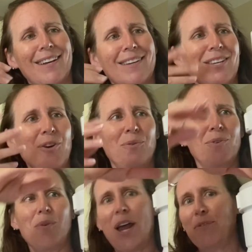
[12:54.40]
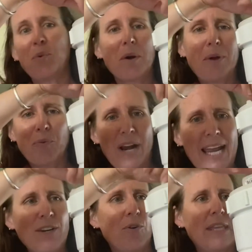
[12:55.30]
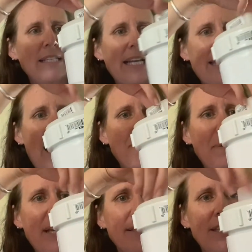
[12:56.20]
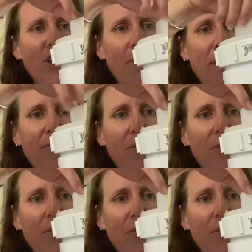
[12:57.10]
don't have to worry about rain or things like that because these are meant for